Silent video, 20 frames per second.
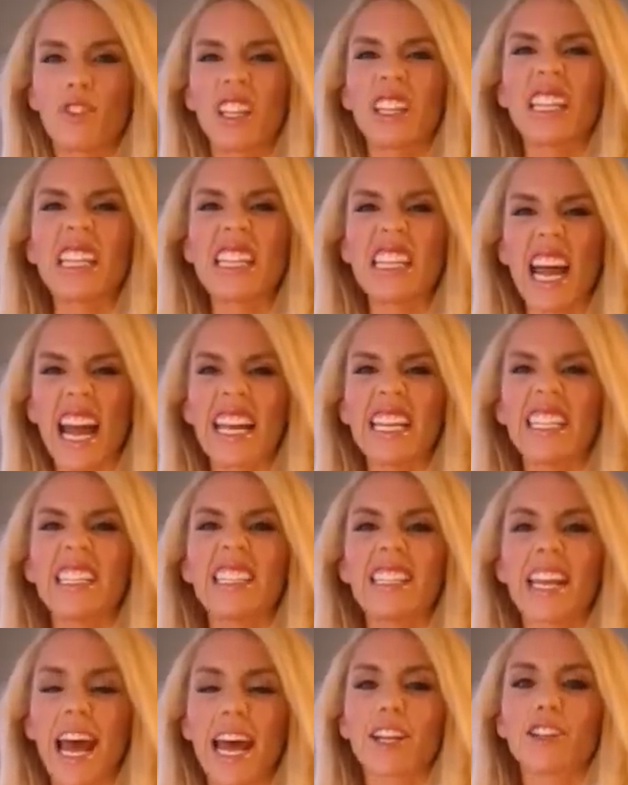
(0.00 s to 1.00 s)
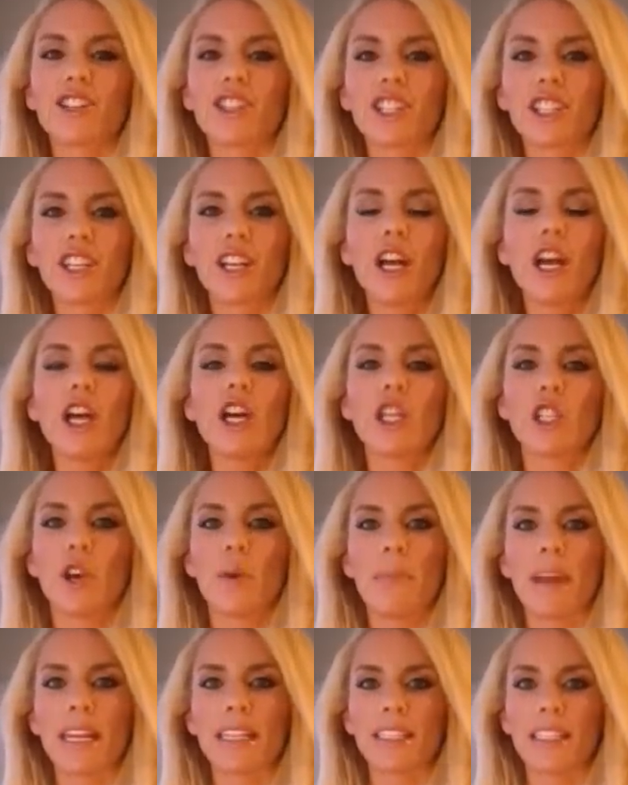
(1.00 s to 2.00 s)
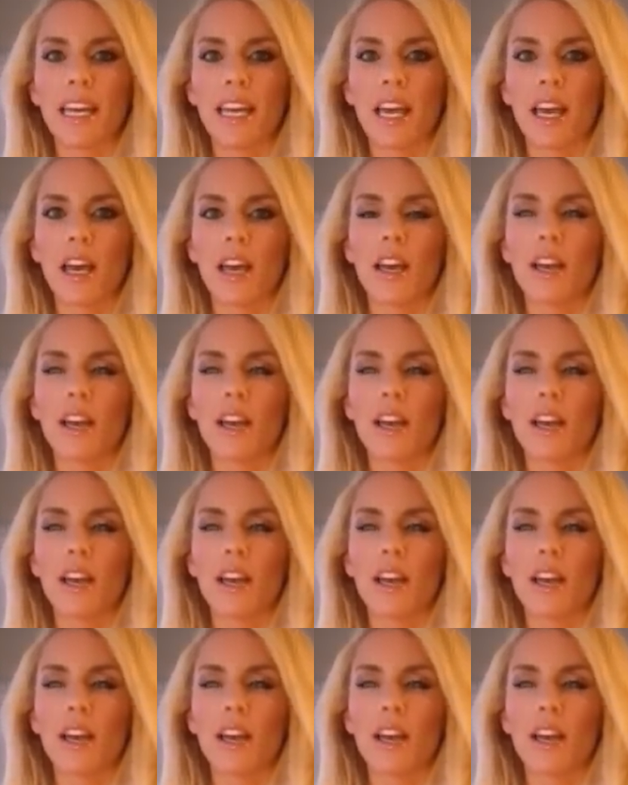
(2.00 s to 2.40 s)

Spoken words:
really nice texture, so it makes it